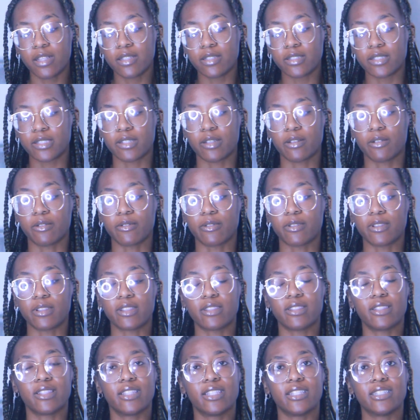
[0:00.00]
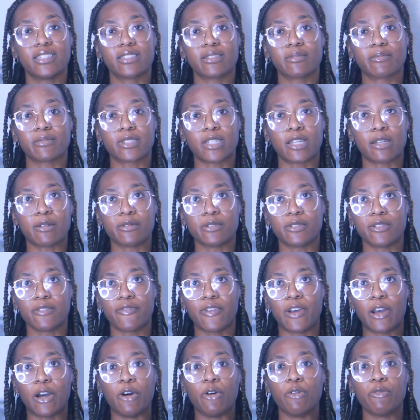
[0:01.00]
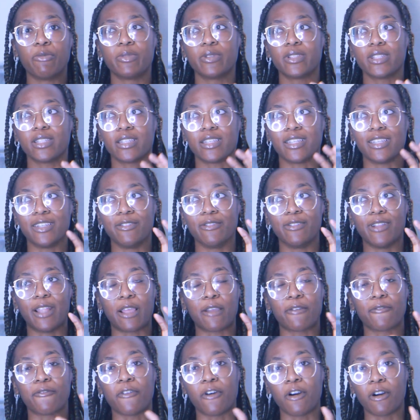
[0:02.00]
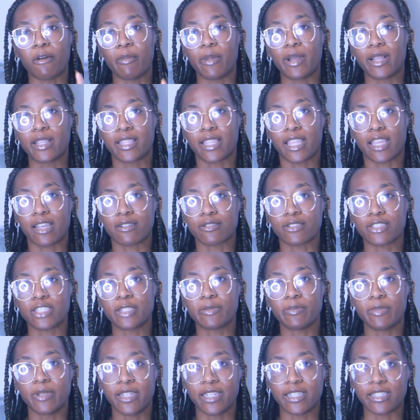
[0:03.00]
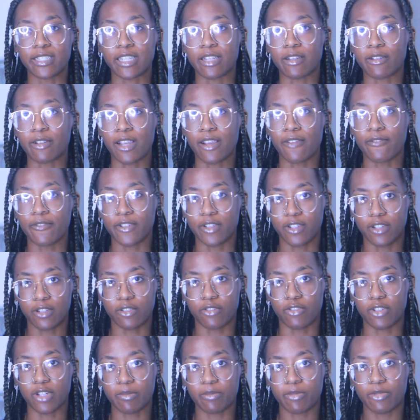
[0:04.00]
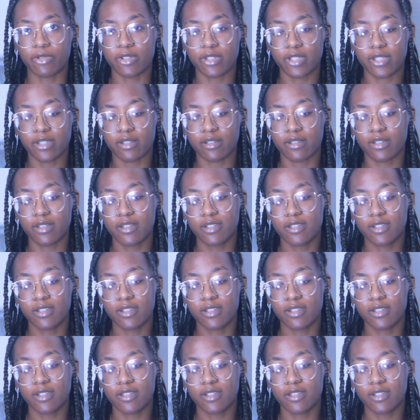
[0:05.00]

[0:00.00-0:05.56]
So there's sometimes if I open it, it'll like fall back down just because I don't have a good grip on it.